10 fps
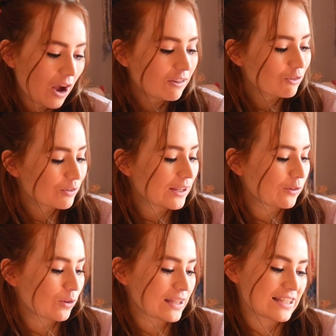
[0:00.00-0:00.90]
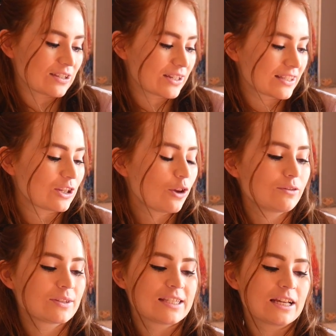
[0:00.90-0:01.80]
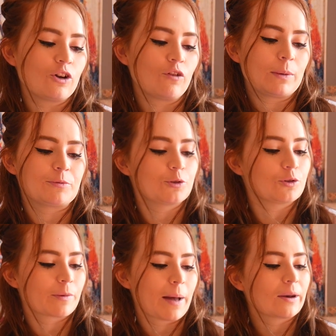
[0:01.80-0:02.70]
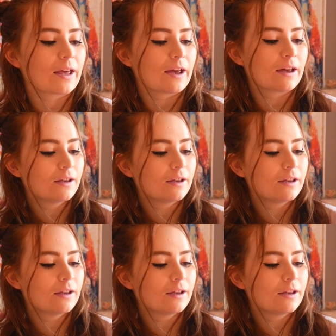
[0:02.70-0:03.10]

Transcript: I just really enjoyed this series and I don't see a lot of people talk about it.